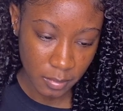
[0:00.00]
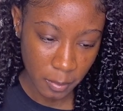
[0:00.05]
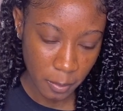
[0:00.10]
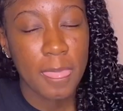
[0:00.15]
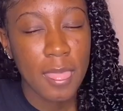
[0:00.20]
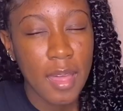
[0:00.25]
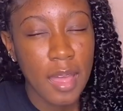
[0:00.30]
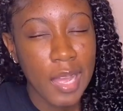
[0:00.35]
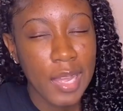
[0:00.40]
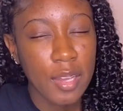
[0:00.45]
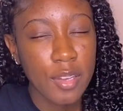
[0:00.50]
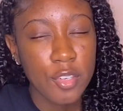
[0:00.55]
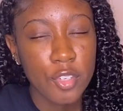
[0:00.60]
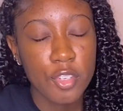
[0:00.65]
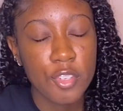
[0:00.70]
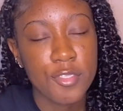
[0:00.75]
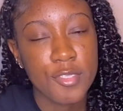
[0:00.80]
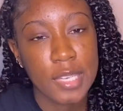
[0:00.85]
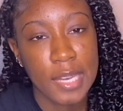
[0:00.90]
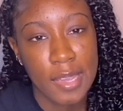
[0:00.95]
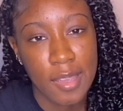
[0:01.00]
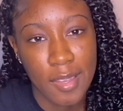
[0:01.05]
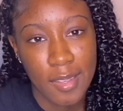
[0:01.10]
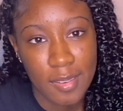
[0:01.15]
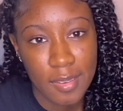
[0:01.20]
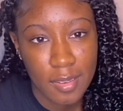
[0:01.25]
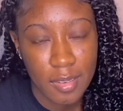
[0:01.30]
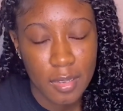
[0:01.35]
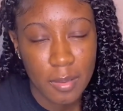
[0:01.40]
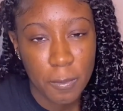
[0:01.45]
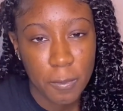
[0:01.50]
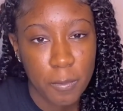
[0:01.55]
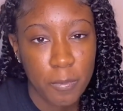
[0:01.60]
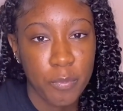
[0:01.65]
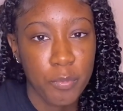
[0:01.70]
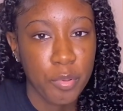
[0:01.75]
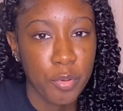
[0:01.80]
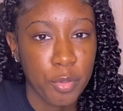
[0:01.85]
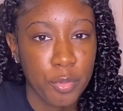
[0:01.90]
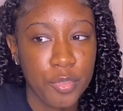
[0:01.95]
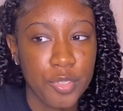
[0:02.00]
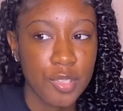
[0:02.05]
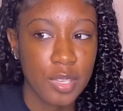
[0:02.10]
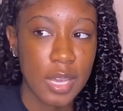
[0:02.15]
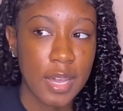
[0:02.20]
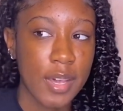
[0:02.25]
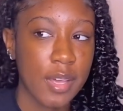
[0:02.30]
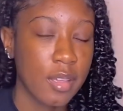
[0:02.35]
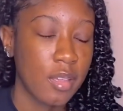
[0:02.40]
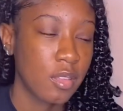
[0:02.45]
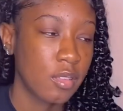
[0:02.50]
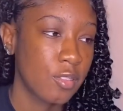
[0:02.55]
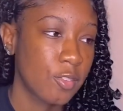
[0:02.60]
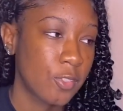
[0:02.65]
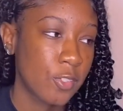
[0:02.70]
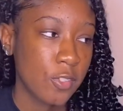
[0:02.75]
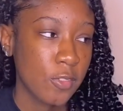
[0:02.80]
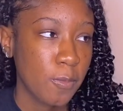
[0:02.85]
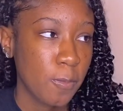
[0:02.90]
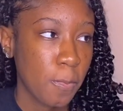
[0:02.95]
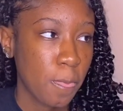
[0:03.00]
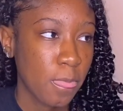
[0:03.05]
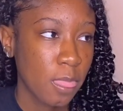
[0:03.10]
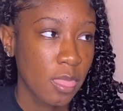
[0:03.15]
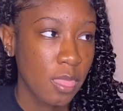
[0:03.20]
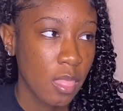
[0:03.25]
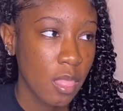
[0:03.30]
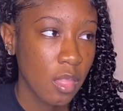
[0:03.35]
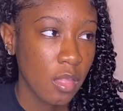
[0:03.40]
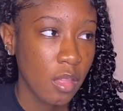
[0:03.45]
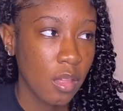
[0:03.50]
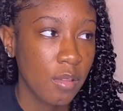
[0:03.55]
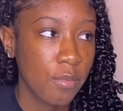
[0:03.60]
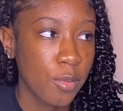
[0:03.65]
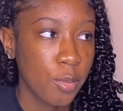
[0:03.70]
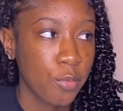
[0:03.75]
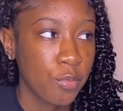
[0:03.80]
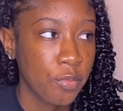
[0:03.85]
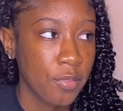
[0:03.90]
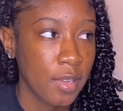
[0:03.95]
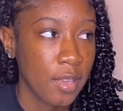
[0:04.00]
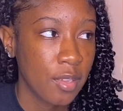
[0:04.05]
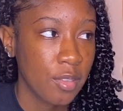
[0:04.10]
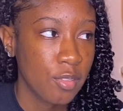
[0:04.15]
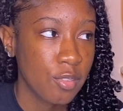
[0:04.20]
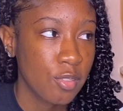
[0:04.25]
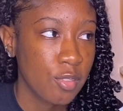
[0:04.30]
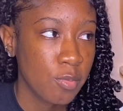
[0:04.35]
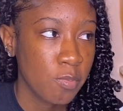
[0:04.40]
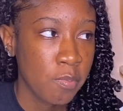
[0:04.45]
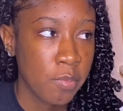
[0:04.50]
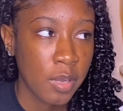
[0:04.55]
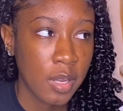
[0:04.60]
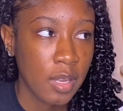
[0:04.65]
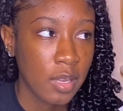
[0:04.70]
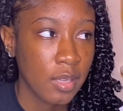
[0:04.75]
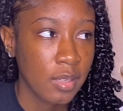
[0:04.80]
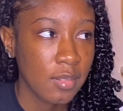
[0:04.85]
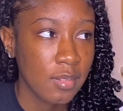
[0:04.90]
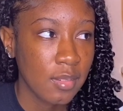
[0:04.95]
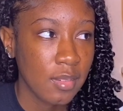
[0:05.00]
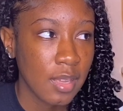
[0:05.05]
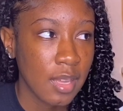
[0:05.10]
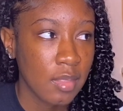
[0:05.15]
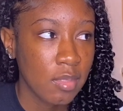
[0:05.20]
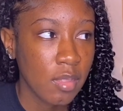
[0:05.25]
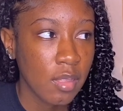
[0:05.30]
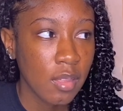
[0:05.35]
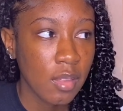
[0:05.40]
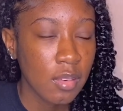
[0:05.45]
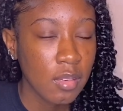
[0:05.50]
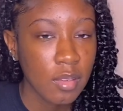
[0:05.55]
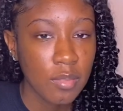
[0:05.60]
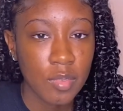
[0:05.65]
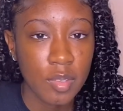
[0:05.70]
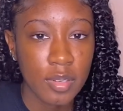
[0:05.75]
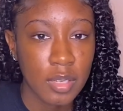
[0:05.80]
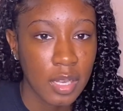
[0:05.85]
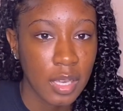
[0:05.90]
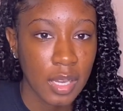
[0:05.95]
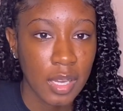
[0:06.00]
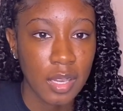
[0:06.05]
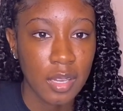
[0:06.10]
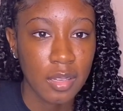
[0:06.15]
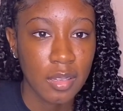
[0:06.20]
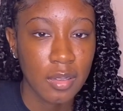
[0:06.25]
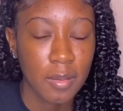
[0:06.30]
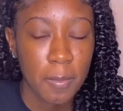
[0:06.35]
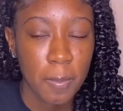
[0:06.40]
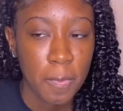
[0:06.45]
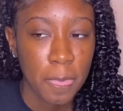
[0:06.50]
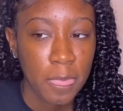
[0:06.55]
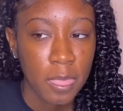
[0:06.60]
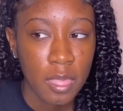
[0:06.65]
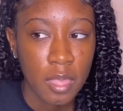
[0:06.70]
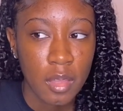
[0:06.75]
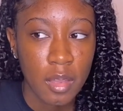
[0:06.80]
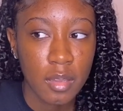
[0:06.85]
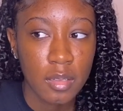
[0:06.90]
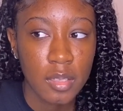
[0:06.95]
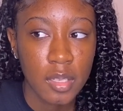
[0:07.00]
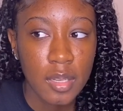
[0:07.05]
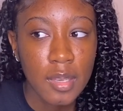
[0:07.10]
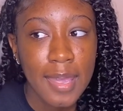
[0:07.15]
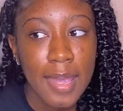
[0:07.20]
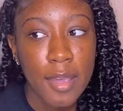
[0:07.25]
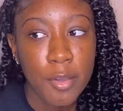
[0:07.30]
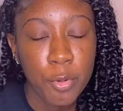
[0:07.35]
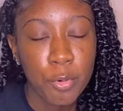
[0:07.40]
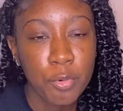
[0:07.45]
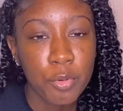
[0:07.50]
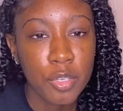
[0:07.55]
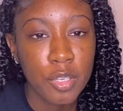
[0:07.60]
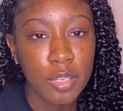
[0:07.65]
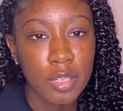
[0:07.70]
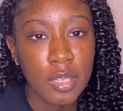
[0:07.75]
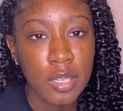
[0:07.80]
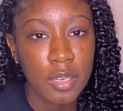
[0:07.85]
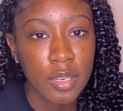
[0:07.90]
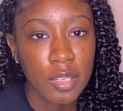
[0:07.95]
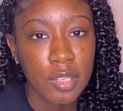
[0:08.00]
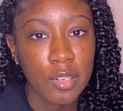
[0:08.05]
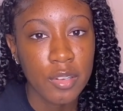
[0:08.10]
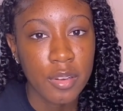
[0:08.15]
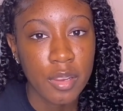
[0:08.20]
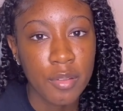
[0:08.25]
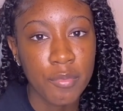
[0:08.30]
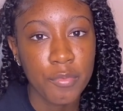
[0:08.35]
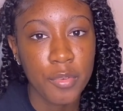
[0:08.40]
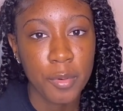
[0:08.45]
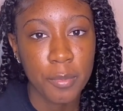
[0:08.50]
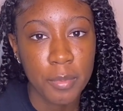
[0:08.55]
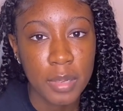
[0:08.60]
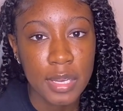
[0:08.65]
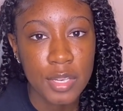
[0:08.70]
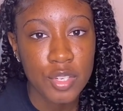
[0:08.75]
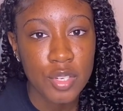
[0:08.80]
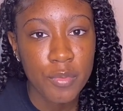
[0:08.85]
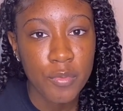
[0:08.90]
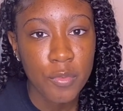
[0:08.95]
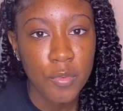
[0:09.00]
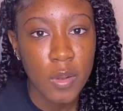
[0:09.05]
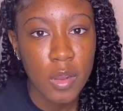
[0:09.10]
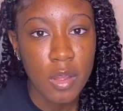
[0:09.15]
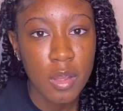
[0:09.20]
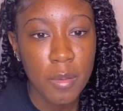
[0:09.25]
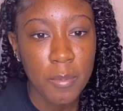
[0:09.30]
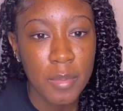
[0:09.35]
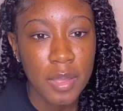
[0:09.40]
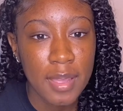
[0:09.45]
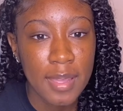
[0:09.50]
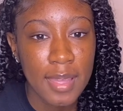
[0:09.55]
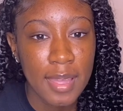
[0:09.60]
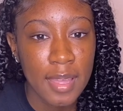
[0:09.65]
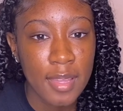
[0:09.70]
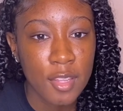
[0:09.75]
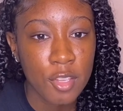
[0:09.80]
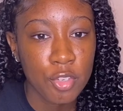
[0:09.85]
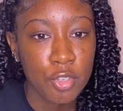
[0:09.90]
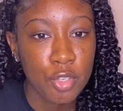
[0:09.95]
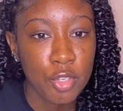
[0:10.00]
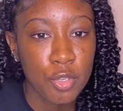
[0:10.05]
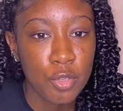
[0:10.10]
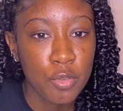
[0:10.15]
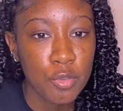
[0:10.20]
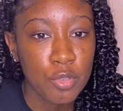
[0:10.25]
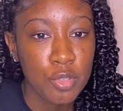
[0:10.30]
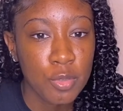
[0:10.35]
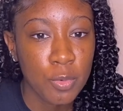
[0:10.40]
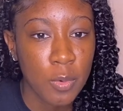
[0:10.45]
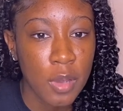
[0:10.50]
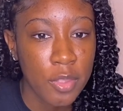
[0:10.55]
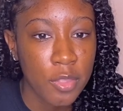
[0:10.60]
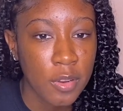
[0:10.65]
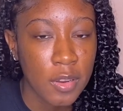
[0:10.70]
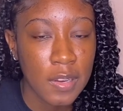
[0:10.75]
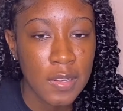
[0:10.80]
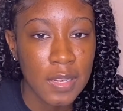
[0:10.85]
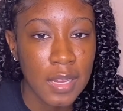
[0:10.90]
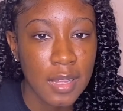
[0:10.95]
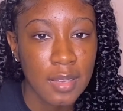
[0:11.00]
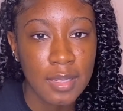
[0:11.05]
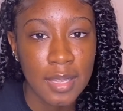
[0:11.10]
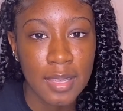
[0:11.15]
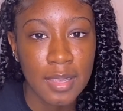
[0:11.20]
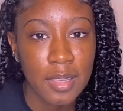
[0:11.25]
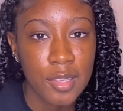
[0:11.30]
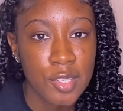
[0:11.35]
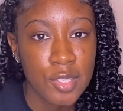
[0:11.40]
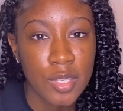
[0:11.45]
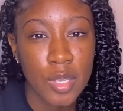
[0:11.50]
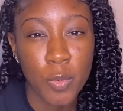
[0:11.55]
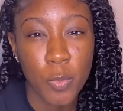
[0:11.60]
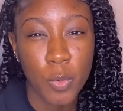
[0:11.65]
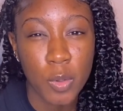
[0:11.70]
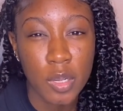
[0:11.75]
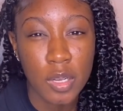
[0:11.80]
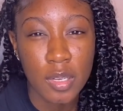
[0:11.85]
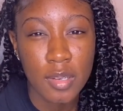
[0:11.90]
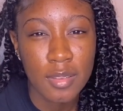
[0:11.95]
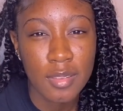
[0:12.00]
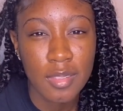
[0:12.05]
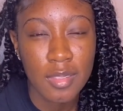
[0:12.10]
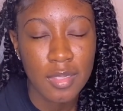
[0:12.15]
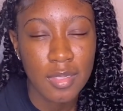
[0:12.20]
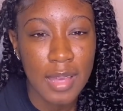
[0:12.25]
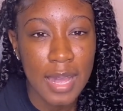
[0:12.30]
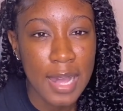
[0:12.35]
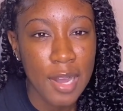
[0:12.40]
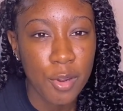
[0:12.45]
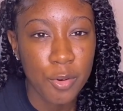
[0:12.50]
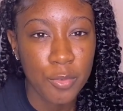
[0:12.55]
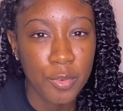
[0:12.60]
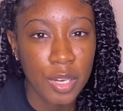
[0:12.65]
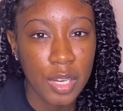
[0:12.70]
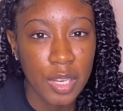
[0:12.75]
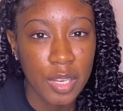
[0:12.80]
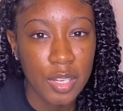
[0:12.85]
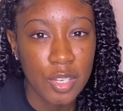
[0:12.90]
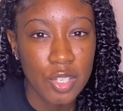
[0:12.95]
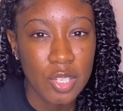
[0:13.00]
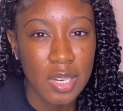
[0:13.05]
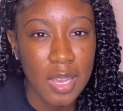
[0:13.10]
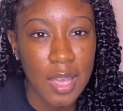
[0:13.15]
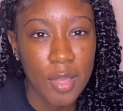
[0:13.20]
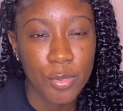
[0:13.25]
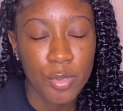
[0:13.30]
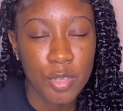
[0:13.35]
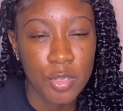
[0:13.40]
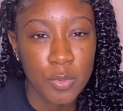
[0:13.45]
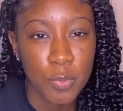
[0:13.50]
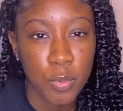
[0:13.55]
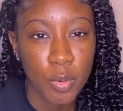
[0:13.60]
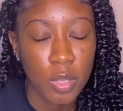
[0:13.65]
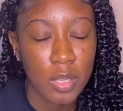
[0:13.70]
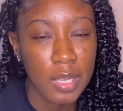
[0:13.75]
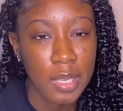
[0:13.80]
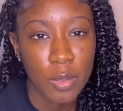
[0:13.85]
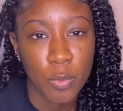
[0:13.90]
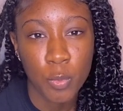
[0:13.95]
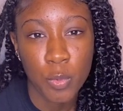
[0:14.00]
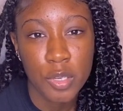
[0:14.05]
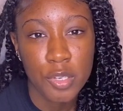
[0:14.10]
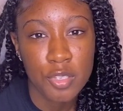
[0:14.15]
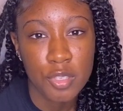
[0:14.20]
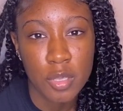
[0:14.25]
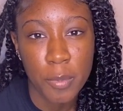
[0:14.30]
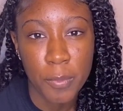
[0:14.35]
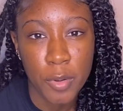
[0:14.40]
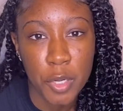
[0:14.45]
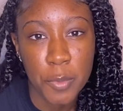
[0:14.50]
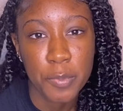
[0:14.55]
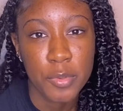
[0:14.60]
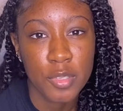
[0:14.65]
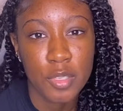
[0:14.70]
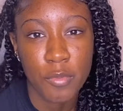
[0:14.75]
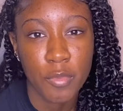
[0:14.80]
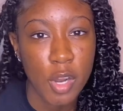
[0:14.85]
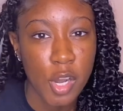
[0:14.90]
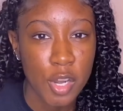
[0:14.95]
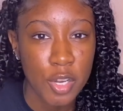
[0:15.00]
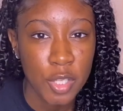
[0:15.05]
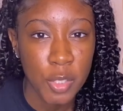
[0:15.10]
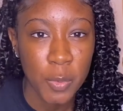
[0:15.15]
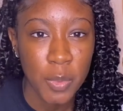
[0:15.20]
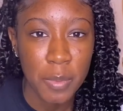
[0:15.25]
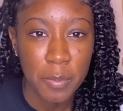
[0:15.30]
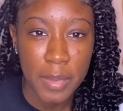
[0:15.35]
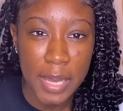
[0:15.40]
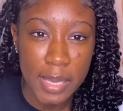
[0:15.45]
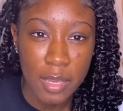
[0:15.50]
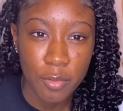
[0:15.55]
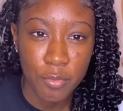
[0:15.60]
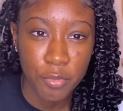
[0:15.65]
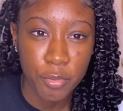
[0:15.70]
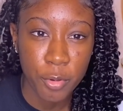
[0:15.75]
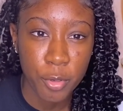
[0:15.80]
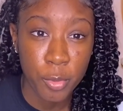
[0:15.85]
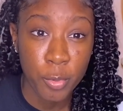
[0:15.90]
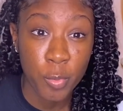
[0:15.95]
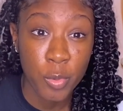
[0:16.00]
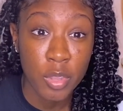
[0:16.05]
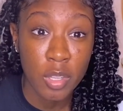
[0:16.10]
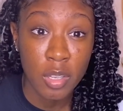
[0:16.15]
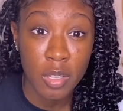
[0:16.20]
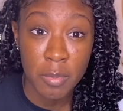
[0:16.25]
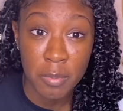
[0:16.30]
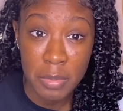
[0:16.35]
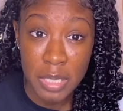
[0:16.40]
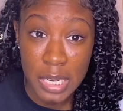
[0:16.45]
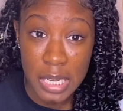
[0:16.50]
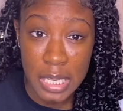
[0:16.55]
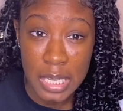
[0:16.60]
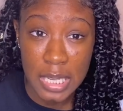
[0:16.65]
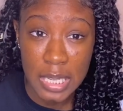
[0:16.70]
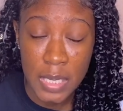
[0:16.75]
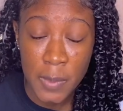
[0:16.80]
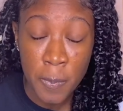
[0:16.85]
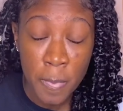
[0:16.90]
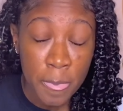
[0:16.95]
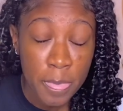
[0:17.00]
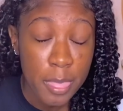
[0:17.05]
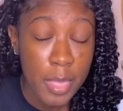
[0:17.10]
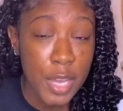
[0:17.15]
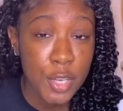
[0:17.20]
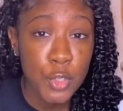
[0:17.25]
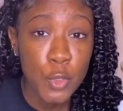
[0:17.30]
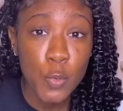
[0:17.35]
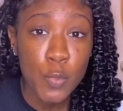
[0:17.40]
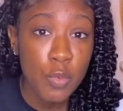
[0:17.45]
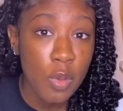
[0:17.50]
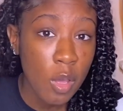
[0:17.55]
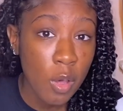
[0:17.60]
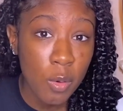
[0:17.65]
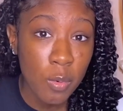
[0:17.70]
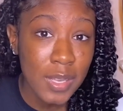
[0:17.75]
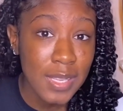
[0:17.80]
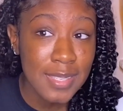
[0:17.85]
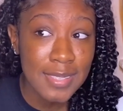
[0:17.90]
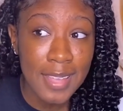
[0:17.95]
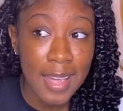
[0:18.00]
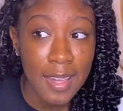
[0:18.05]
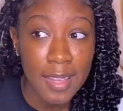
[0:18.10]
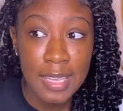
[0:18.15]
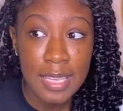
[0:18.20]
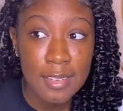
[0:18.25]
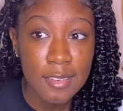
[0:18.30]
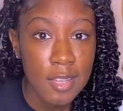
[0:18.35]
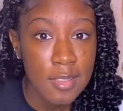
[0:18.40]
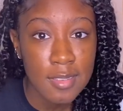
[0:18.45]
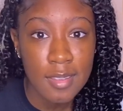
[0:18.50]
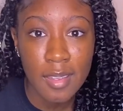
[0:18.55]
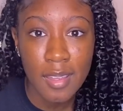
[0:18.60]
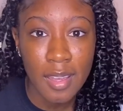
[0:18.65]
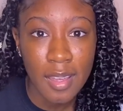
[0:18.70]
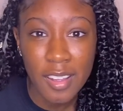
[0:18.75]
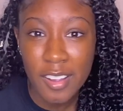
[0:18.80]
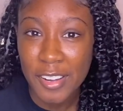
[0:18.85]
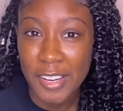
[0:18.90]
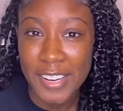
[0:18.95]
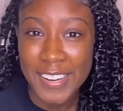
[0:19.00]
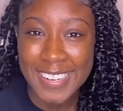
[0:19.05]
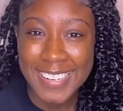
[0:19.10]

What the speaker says: I understand both sides of the fence, but at the end of the day, look at who you're getting your information from and choose whether or not, like, is it worth the outrage at this point? Like, what is the purpose of arguing back and forth with a comedian that you know is not, he doesn't care.